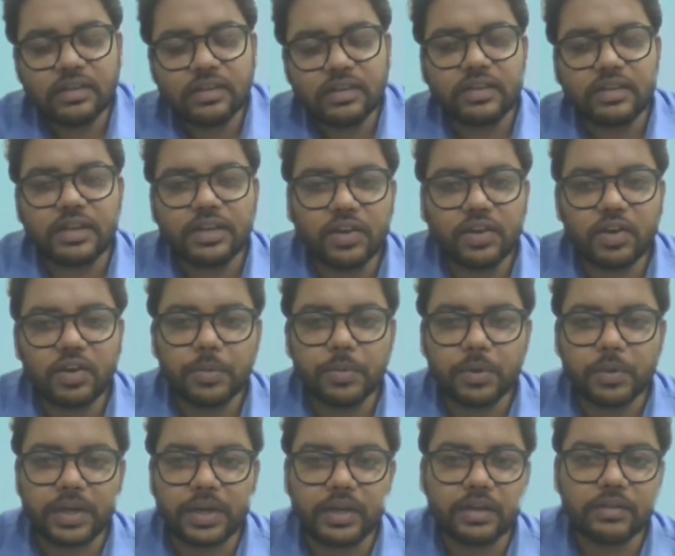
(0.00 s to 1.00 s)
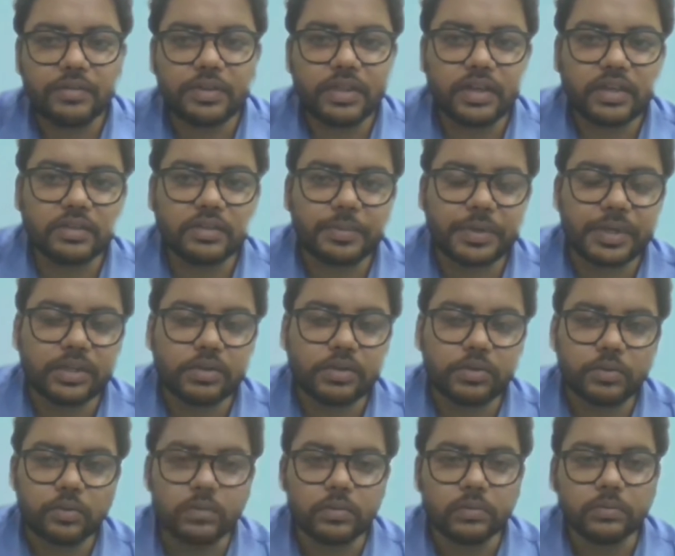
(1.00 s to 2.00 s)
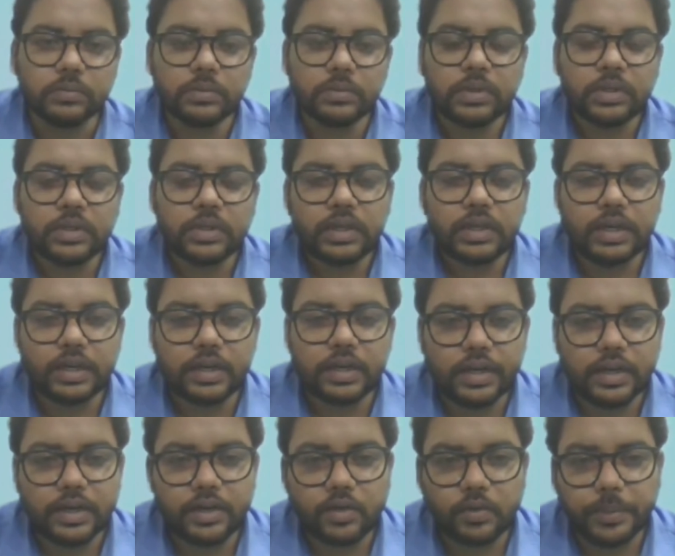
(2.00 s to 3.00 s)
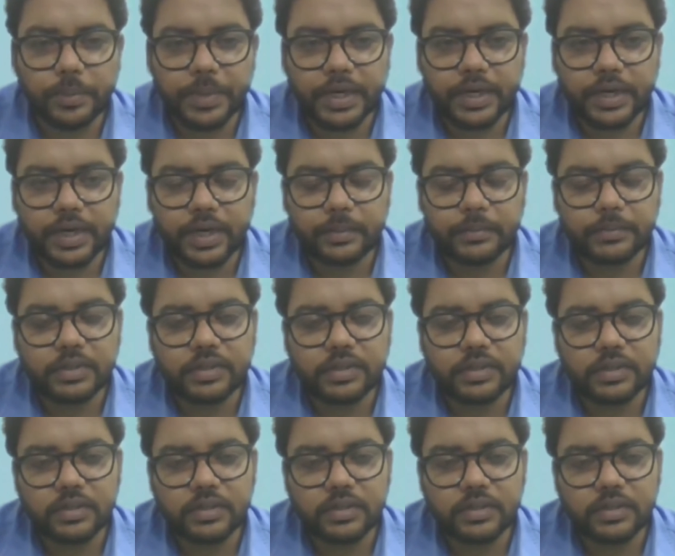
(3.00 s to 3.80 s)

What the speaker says: that you have provided with respect to internet domain names